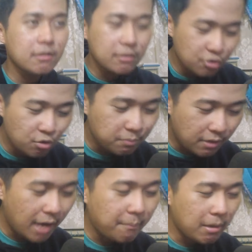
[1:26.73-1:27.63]

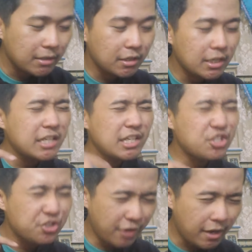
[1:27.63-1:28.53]
subscribe button in this
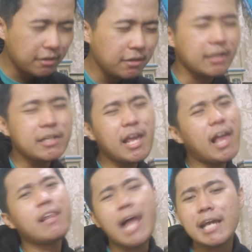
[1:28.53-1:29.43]
channel and yeah,
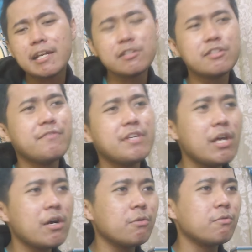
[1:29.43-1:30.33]
like this
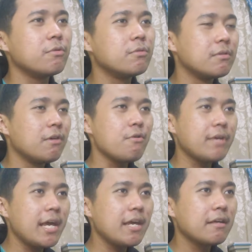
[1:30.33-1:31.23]
video,
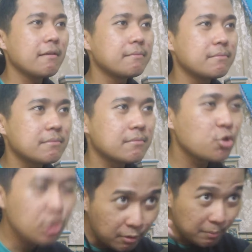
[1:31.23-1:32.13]
okay?
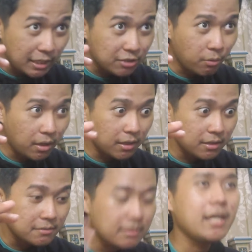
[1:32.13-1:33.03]
To support me as well.
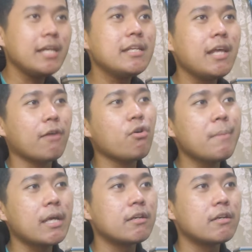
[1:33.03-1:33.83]
And yeah, comment.